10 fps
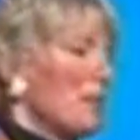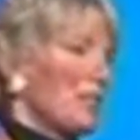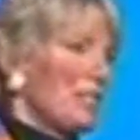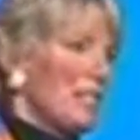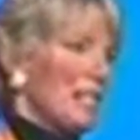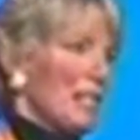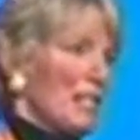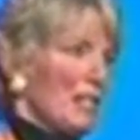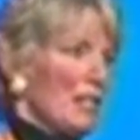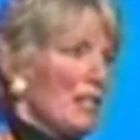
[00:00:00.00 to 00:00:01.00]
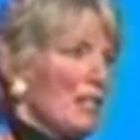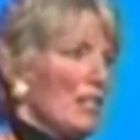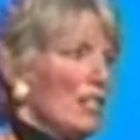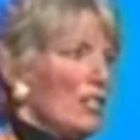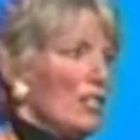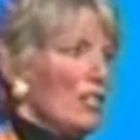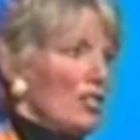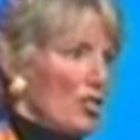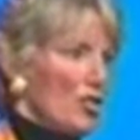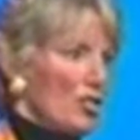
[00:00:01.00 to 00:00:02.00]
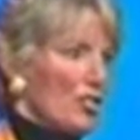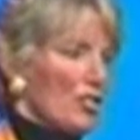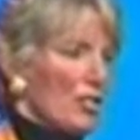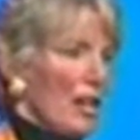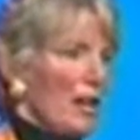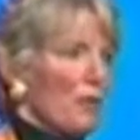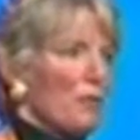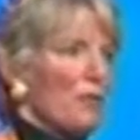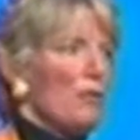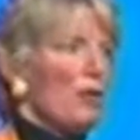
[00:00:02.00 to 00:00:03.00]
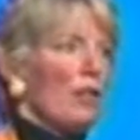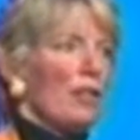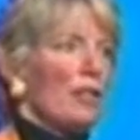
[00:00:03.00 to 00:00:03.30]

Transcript: We're sitting in the church at her funeral,